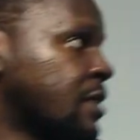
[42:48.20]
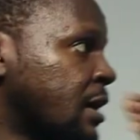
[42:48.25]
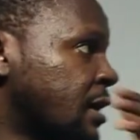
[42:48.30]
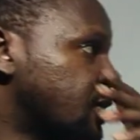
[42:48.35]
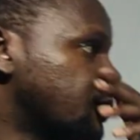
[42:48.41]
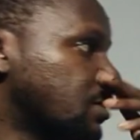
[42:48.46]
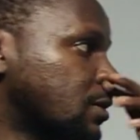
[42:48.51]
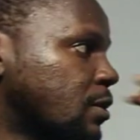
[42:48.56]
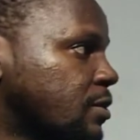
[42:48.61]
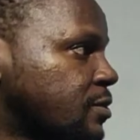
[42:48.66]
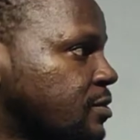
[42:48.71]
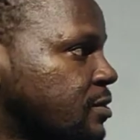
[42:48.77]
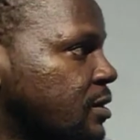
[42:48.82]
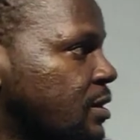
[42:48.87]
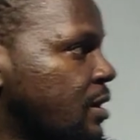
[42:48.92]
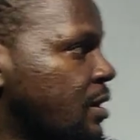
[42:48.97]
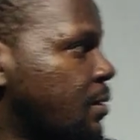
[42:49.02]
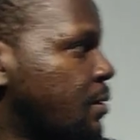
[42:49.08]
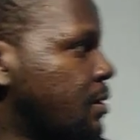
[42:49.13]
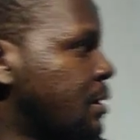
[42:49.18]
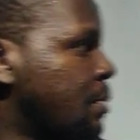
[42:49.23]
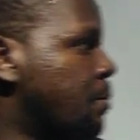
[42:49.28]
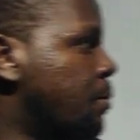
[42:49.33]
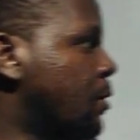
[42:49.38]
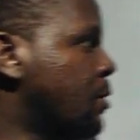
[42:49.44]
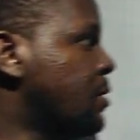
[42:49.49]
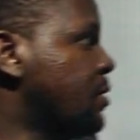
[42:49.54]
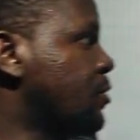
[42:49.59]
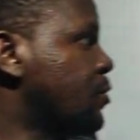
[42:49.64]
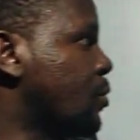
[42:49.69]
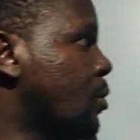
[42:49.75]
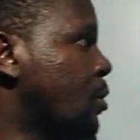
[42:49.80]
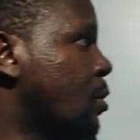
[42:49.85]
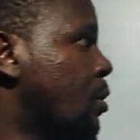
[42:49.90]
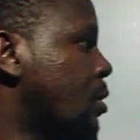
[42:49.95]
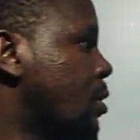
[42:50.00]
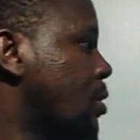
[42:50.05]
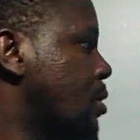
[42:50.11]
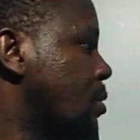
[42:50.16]
check because the bond is
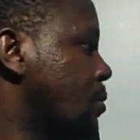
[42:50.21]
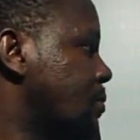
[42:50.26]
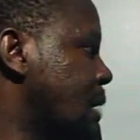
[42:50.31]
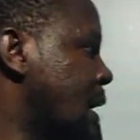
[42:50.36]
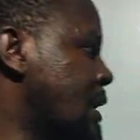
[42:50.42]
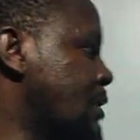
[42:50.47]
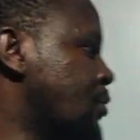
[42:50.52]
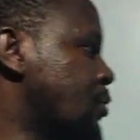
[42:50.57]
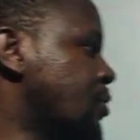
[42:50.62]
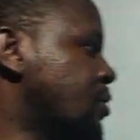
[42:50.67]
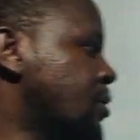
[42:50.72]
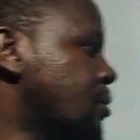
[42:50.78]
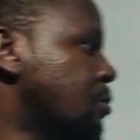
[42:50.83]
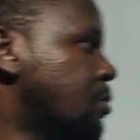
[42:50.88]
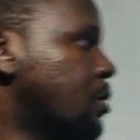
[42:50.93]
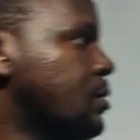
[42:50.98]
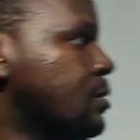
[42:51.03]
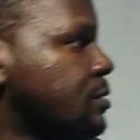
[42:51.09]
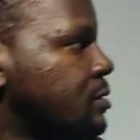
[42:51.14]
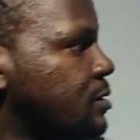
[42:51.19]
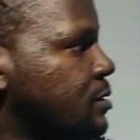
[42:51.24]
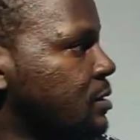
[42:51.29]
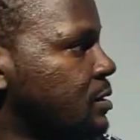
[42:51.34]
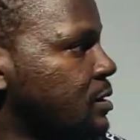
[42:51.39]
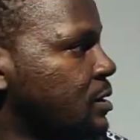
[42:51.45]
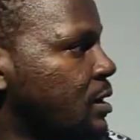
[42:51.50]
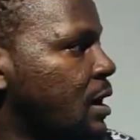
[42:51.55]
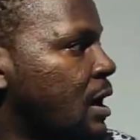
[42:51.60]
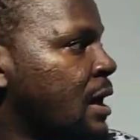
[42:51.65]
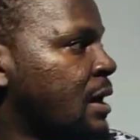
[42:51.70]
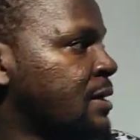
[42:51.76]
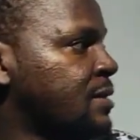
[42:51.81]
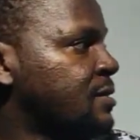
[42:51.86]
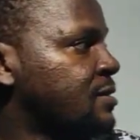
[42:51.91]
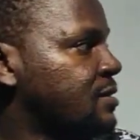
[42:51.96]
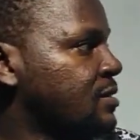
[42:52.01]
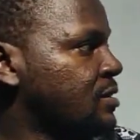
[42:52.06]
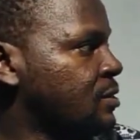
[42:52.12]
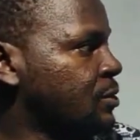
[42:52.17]
called hydrogen bond
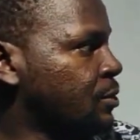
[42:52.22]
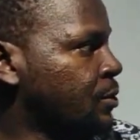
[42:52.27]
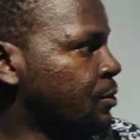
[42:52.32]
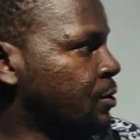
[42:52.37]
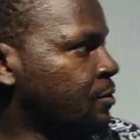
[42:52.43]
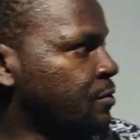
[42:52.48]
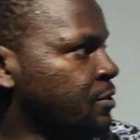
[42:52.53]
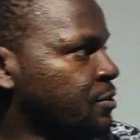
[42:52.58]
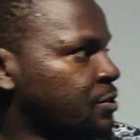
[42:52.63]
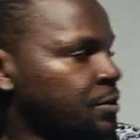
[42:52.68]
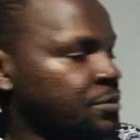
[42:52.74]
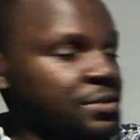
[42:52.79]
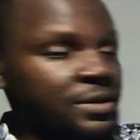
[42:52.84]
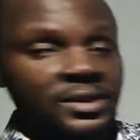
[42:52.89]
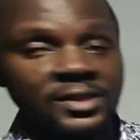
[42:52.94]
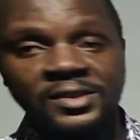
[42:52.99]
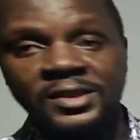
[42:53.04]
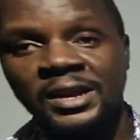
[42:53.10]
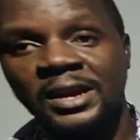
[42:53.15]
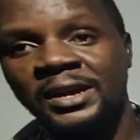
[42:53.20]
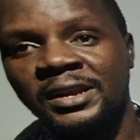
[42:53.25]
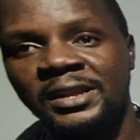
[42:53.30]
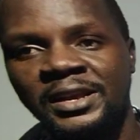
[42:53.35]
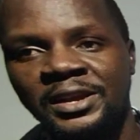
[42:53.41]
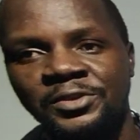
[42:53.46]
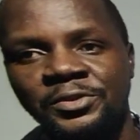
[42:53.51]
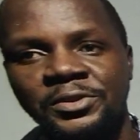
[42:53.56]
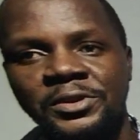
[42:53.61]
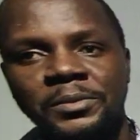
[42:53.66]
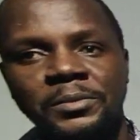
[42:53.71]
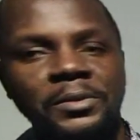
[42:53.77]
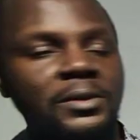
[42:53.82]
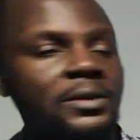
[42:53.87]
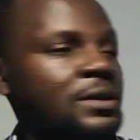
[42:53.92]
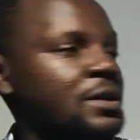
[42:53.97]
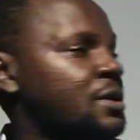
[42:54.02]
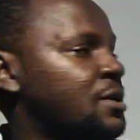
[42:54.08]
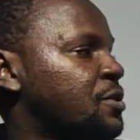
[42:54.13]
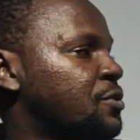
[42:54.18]
and none of these options is carrying hydrogen
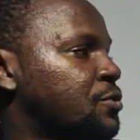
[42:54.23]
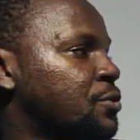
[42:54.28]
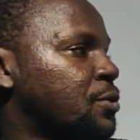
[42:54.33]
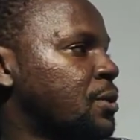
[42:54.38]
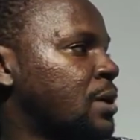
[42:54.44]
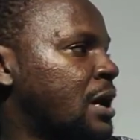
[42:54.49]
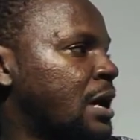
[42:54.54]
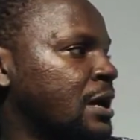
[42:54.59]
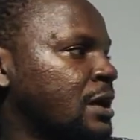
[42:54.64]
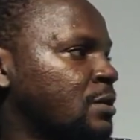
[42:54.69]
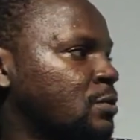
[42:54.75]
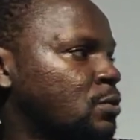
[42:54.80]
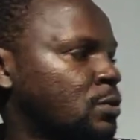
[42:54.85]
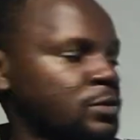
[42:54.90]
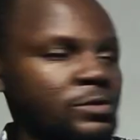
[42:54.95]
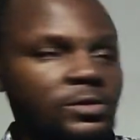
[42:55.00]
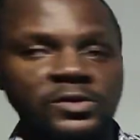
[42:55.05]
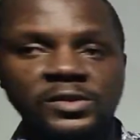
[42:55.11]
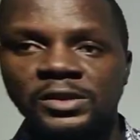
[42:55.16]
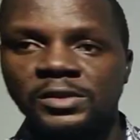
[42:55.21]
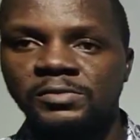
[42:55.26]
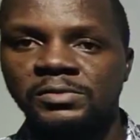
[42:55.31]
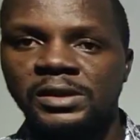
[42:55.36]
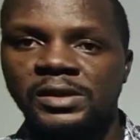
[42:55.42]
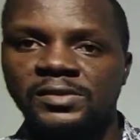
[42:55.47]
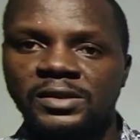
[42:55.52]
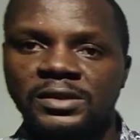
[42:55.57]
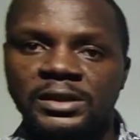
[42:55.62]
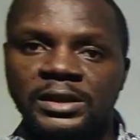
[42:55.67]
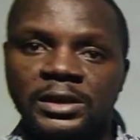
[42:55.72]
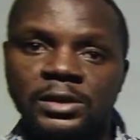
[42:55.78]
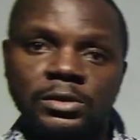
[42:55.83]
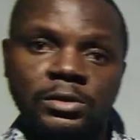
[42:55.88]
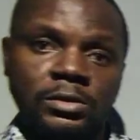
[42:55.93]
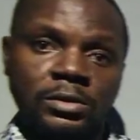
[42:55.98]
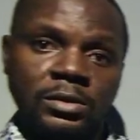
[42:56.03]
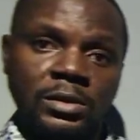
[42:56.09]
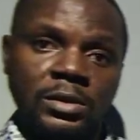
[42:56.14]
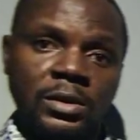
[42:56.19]
bond. So I want to see if there's an
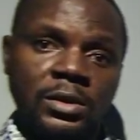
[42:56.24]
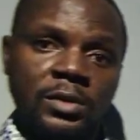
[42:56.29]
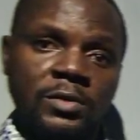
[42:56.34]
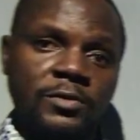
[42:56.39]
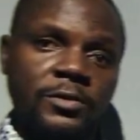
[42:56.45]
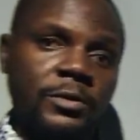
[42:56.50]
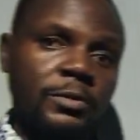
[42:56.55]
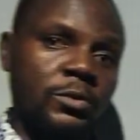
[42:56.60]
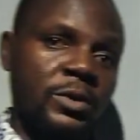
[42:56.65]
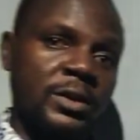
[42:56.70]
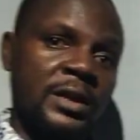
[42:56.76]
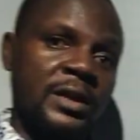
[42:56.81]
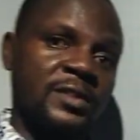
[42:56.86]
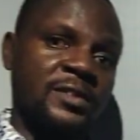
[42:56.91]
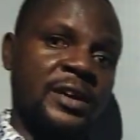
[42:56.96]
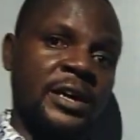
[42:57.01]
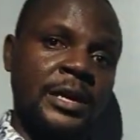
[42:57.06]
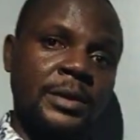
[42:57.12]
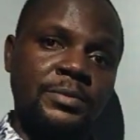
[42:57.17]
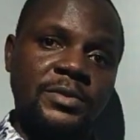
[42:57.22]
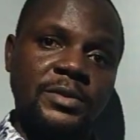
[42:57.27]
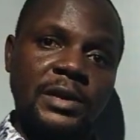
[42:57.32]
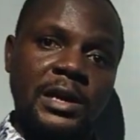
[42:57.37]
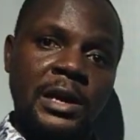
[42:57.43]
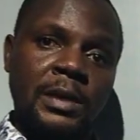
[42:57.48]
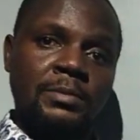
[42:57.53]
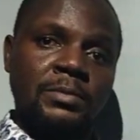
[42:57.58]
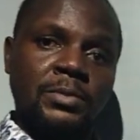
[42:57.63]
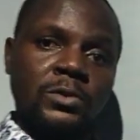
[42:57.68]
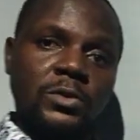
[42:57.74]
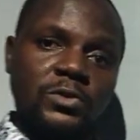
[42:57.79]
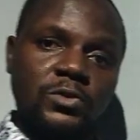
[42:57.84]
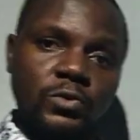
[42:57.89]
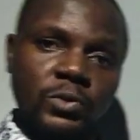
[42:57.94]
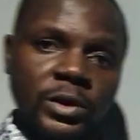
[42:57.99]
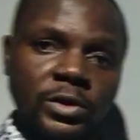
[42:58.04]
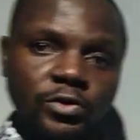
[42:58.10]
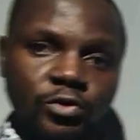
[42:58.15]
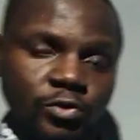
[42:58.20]
error from what they typed. I'm
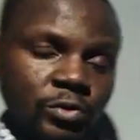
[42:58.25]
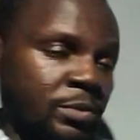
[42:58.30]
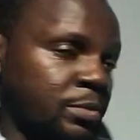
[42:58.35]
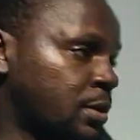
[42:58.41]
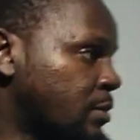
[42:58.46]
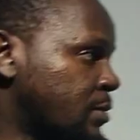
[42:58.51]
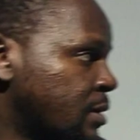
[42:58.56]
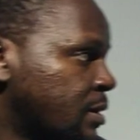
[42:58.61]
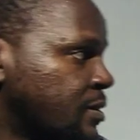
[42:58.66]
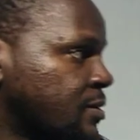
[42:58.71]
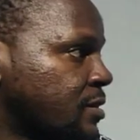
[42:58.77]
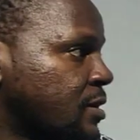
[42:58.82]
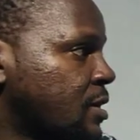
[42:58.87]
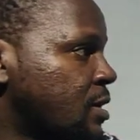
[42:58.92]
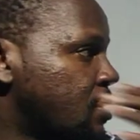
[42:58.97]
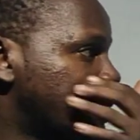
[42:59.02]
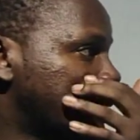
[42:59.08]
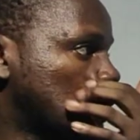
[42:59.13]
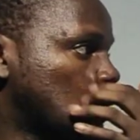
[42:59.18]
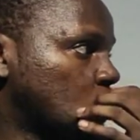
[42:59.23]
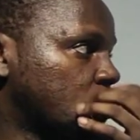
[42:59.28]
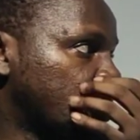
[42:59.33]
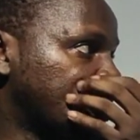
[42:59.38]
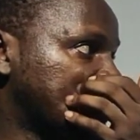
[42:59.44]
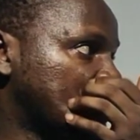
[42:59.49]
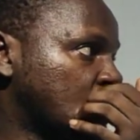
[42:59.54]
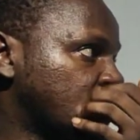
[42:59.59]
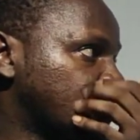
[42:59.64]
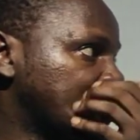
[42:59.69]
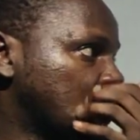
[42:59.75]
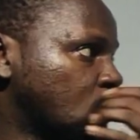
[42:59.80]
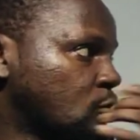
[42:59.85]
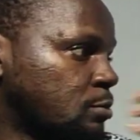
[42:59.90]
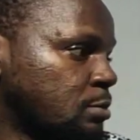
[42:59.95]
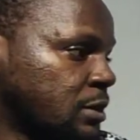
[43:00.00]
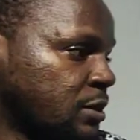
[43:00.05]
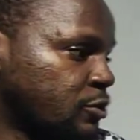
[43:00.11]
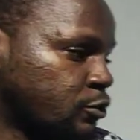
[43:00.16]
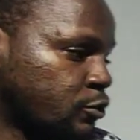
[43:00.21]
not quite sure about that because I think this
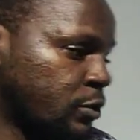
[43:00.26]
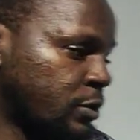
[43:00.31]
should be a